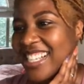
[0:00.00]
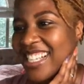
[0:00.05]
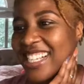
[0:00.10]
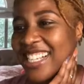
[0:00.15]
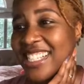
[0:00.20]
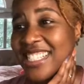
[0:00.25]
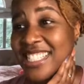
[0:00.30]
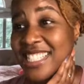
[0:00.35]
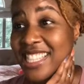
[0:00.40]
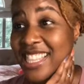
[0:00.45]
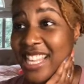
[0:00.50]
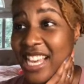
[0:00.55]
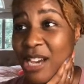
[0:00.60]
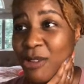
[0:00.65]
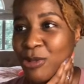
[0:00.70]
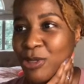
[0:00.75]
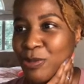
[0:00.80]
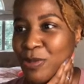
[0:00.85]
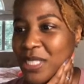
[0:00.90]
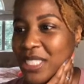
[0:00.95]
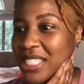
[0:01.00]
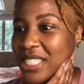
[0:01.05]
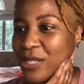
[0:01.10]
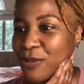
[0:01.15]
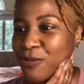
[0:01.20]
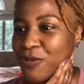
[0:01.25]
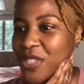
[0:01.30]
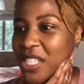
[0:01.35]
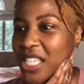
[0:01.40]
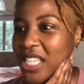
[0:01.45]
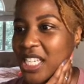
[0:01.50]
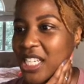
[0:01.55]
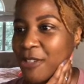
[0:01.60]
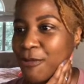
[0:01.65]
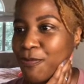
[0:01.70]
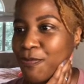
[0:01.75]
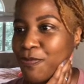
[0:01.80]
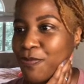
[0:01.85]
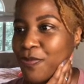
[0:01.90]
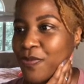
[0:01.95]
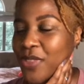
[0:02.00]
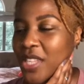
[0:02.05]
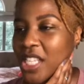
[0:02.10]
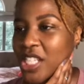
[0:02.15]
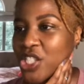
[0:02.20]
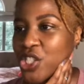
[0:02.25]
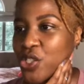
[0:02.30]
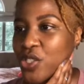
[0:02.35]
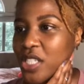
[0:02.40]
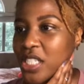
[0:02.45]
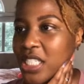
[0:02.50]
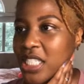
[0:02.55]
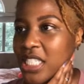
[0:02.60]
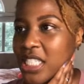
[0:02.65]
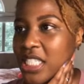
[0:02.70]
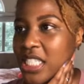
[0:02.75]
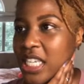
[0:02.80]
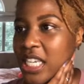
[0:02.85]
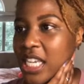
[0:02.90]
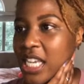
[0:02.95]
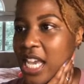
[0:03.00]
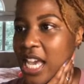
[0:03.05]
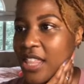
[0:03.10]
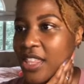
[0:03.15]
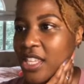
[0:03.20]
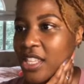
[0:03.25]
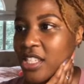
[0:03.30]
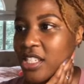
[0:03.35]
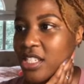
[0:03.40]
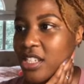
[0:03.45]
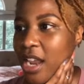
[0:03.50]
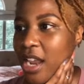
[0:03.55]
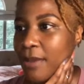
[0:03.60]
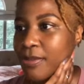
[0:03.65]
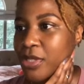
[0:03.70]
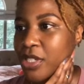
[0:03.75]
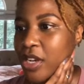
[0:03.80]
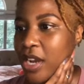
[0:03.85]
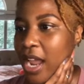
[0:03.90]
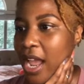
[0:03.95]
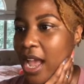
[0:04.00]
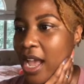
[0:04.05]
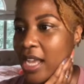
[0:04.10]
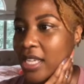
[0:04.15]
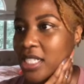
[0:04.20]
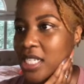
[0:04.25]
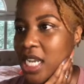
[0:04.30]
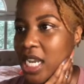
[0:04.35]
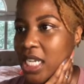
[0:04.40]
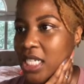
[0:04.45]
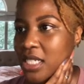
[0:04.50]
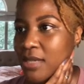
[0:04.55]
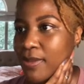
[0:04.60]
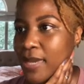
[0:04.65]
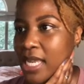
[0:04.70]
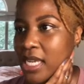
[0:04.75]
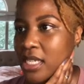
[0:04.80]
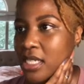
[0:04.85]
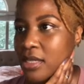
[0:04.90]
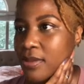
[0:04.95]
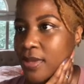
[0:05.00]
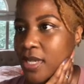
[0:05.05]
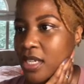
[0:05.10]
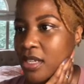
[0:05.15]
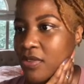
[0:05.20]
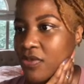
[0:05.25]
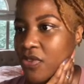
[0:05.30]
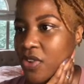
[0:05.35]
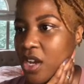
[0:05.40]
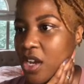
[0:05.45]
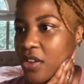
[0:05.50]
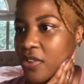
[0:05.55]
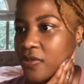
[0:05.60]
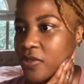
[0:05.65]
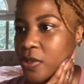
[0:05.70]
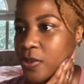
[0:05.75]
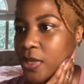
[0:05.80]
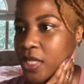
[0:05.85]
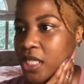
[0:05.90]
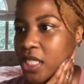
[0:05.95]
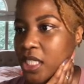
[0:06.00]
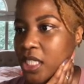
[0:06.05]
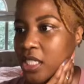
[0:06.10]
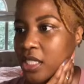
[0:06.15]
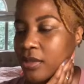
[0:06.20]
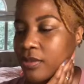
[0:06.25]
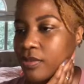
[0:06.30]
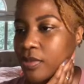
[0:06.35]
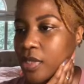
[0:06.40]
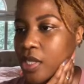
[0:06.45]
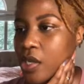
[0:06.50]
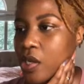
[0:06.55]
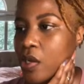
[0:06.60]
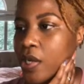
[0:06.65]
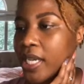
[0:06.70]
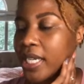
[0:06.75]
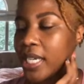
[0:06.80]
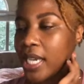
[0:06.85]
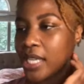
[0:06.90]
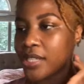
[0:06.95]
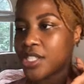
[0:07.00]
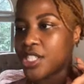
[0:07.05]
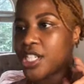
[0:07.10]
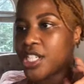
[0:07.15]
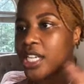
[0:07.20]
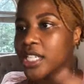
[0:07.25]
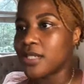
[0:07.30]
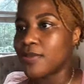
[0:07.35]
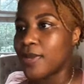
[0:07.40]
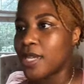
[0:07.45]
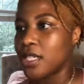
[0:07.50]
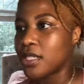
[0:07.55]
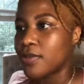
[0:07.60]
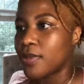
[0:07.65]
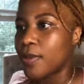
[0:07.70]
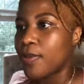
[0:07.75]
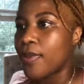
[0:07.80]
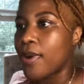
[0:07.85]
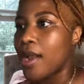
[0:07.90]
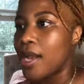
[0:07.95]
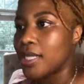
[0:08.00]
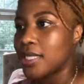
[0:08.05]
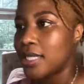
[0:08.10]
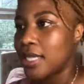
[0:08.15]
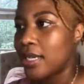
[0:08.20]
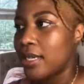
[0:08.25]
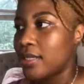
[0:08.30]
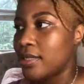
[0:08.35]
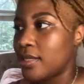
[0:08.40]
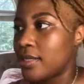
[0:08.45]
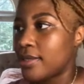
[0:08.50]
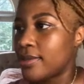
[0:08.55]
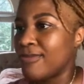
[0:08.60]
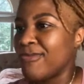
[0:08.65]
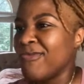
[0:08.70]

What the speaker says: Because that would be something. So let's see. I think this chapter had change management involved with it. Okay, yeah, the change management process.